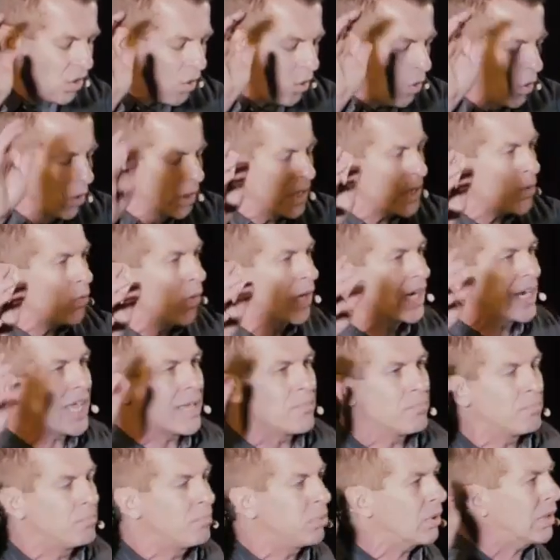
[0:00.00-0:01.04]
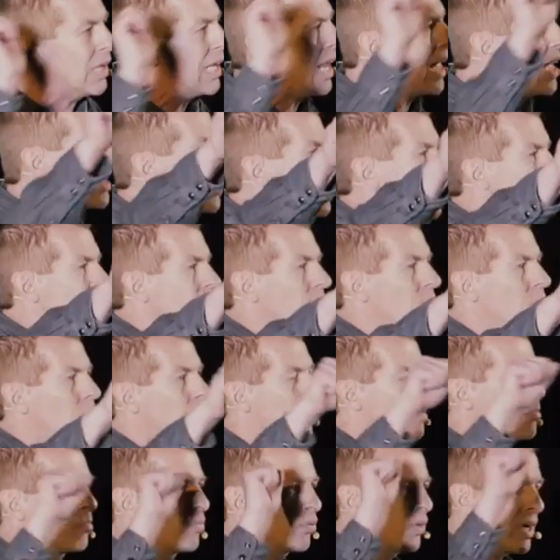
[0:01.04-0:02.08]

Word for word: Holy One and bless the Lord,